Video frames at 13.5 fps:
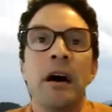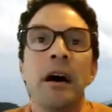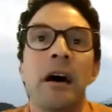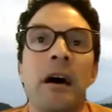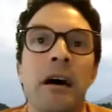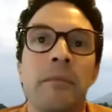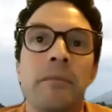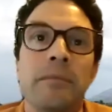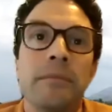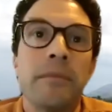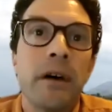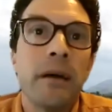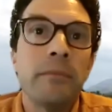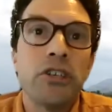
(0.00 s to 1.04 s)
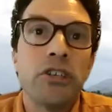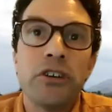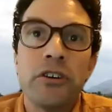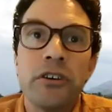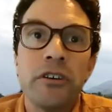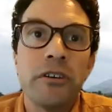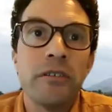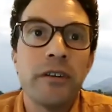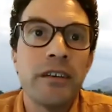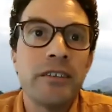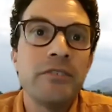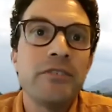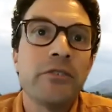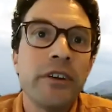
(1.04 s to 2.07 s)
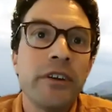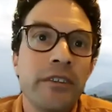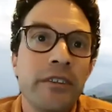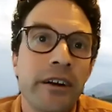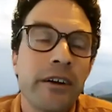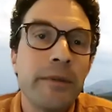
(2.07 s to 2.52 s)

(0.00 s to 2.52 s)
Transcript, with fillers: Um, I'm sure I see Zarin there.